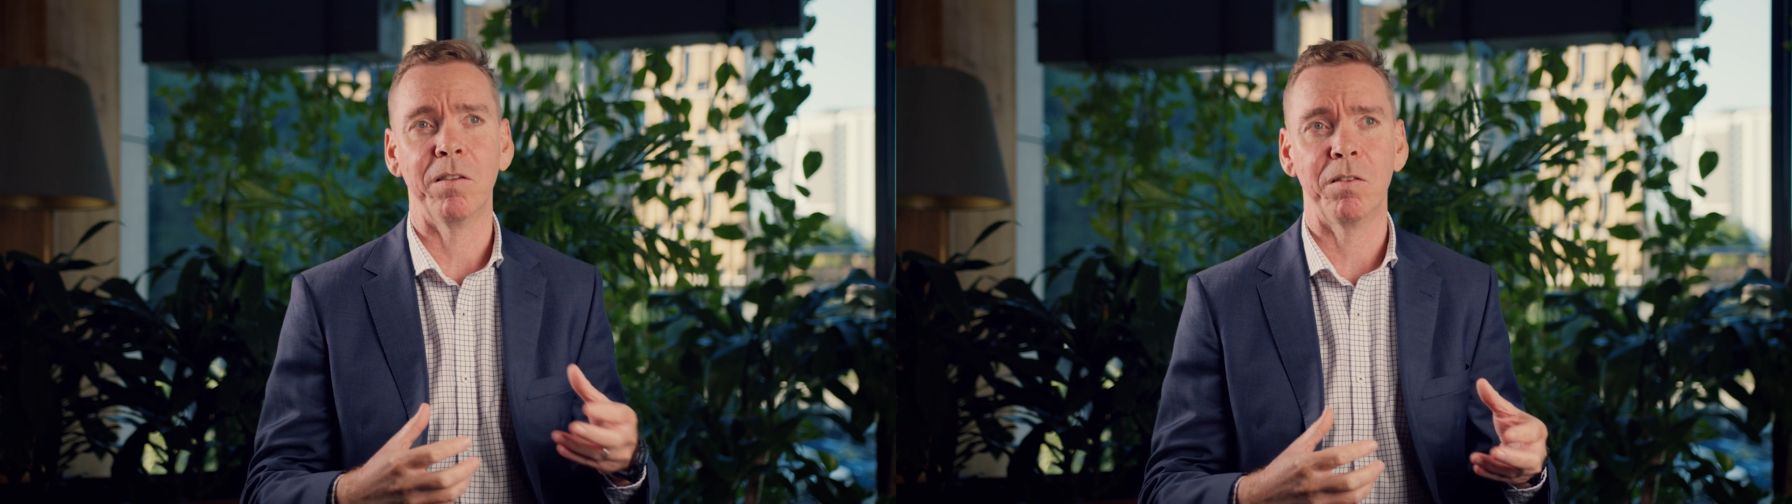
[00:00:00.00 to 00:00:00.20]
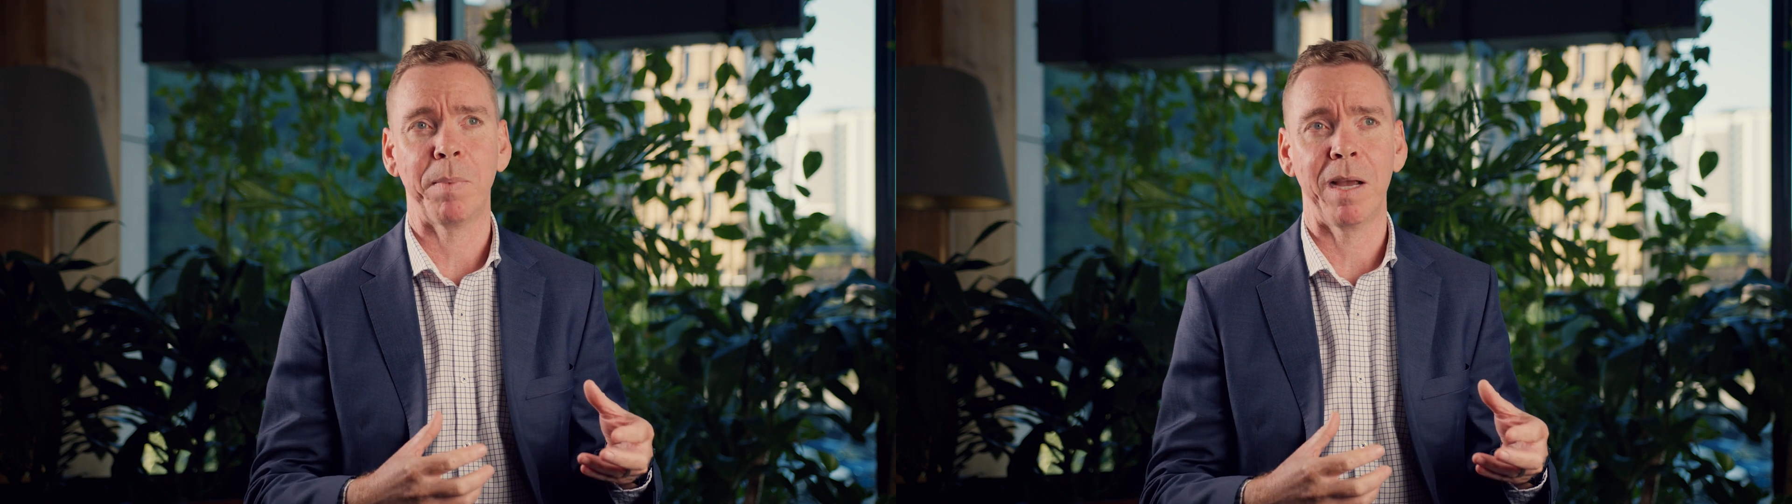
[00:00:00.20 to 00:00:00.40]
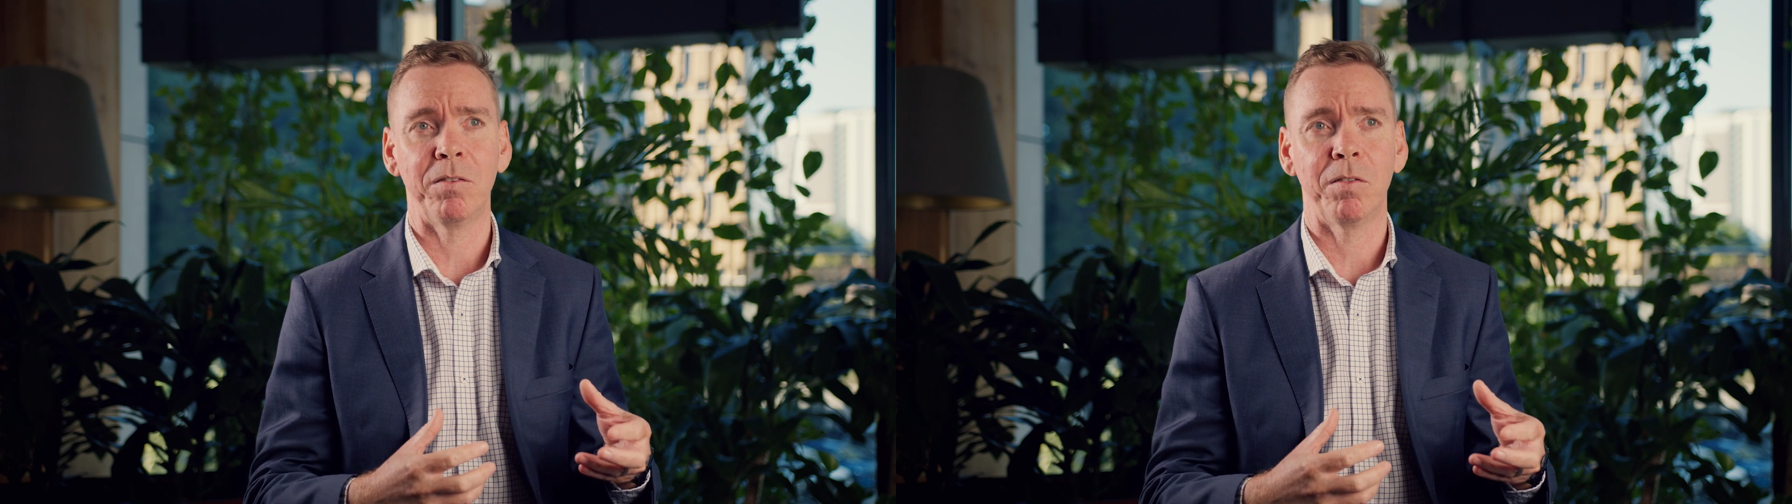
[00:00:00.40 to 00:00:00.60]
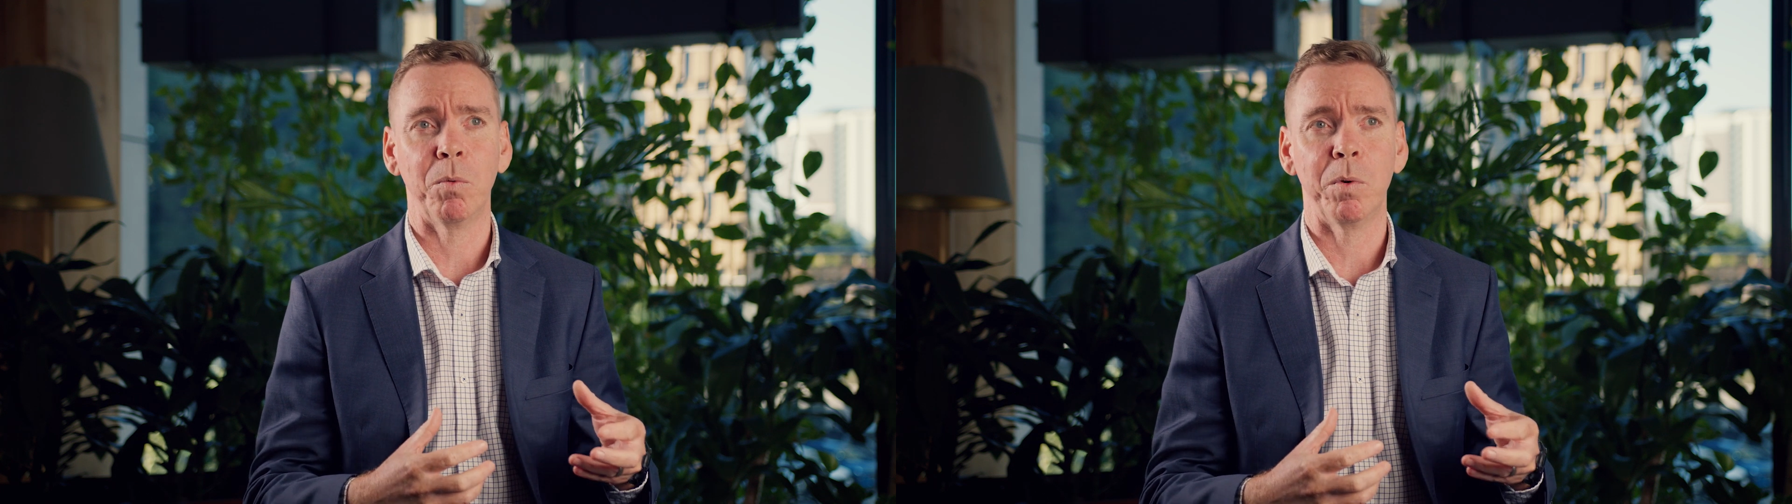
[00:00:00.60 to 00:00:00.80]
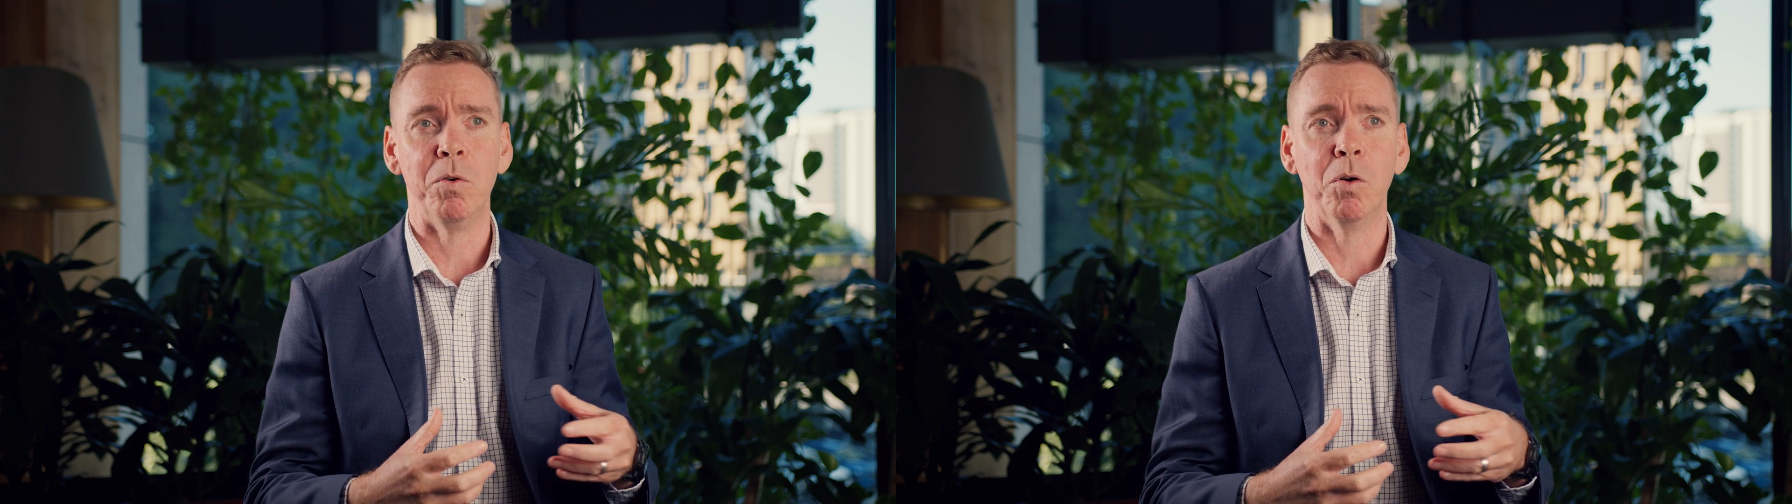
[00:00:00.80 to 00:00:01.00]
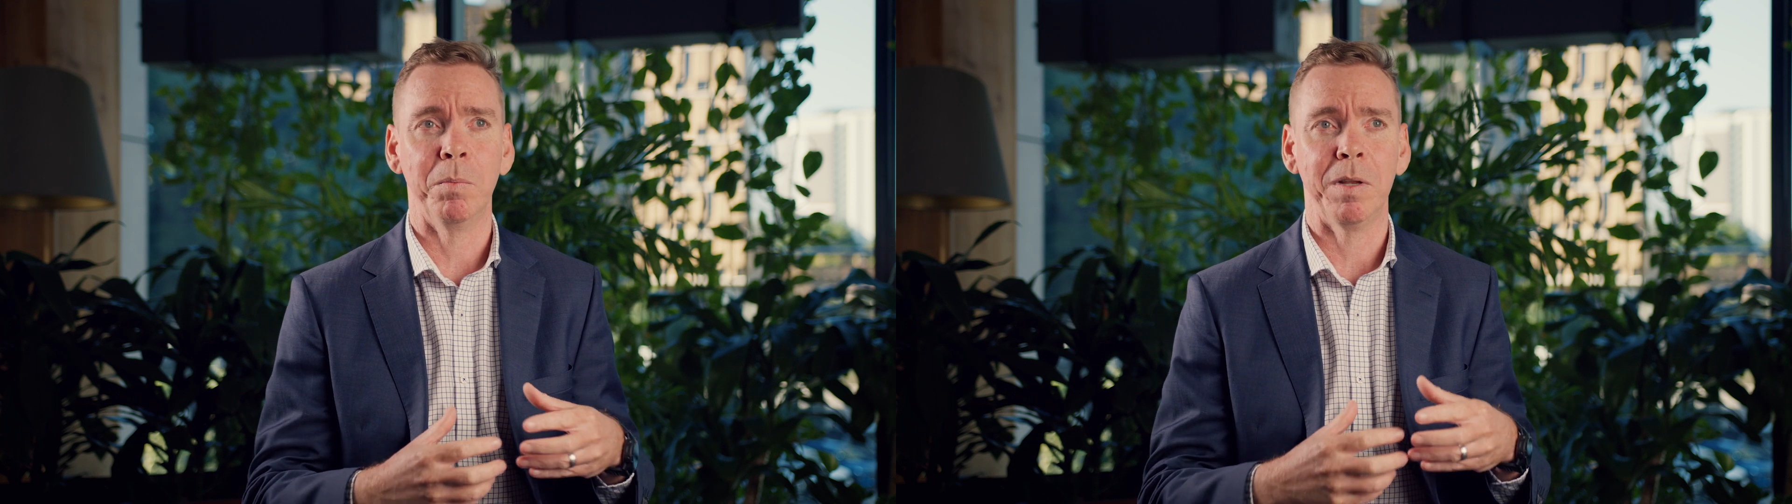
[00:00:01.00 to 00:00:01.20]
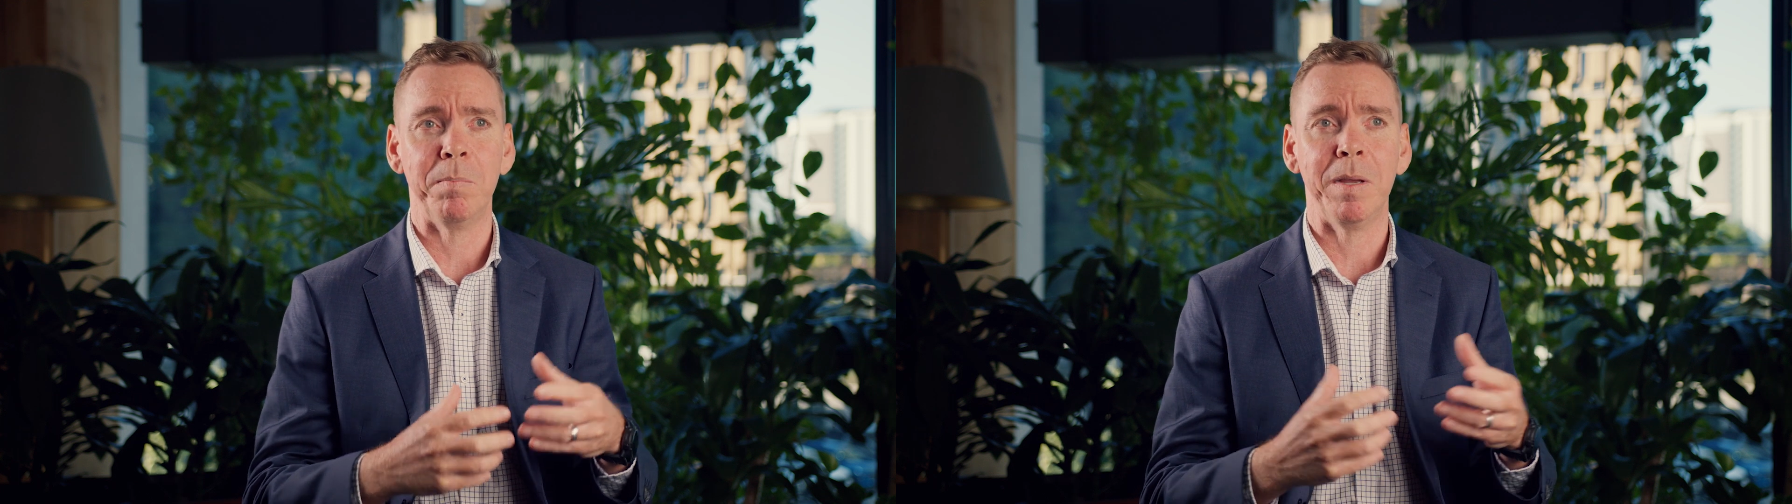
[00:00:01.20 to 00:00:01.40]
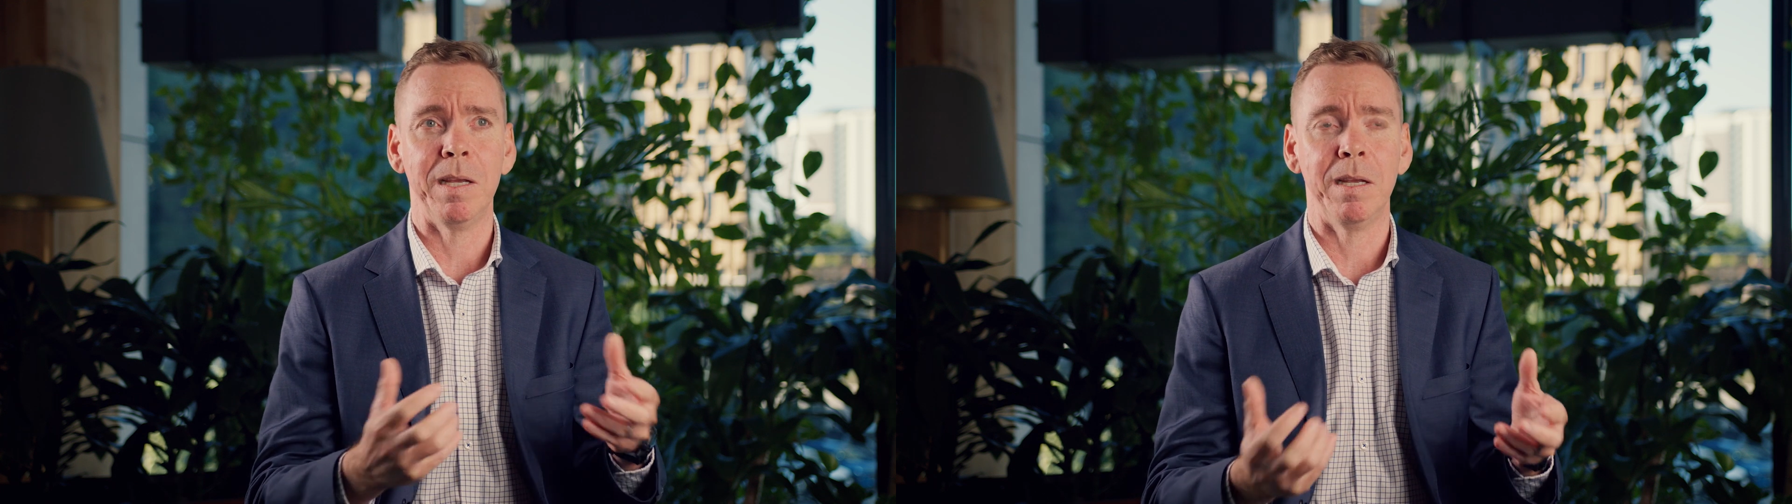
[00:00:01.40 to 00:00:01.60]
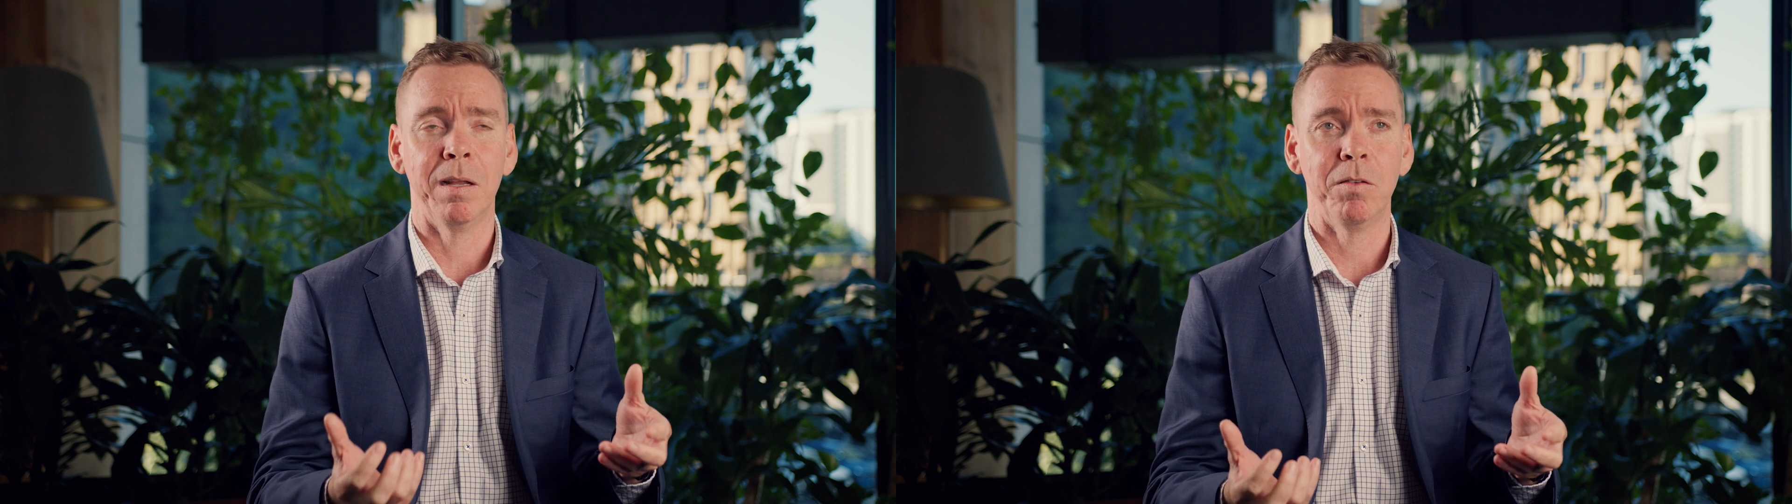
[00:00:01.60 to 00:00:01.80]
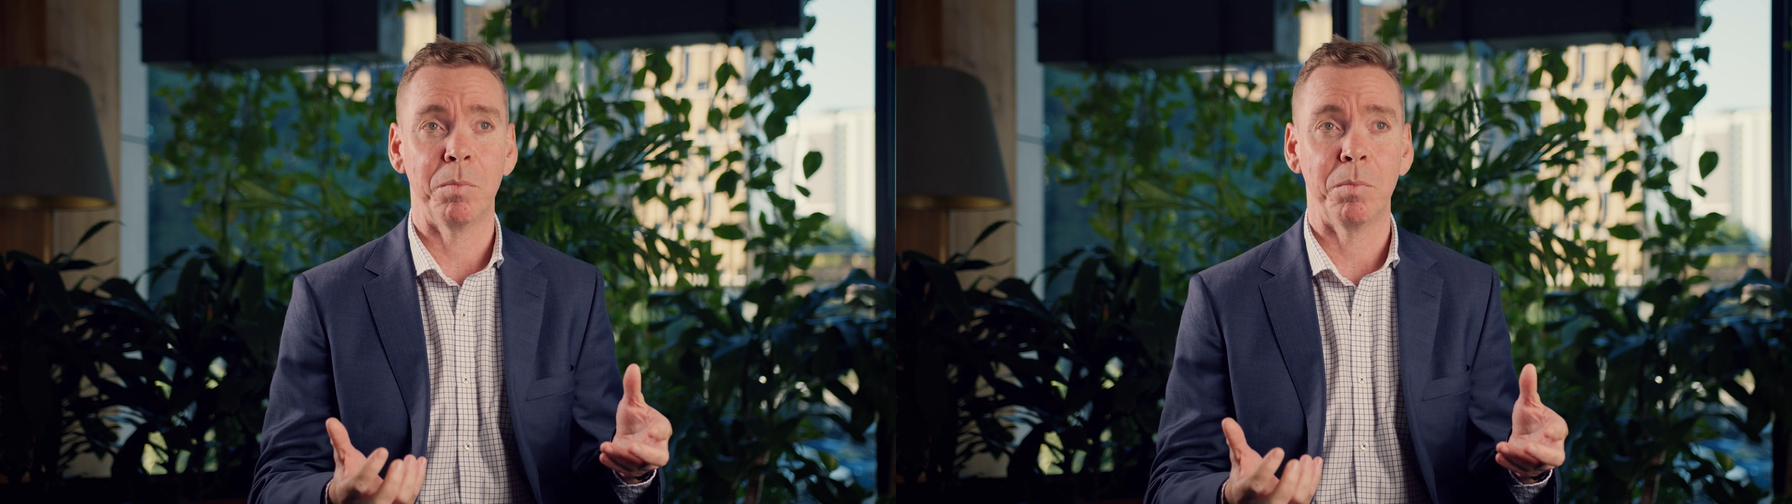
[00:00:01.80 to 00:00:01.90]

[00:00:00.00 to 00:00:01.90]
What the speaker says: space that would normally be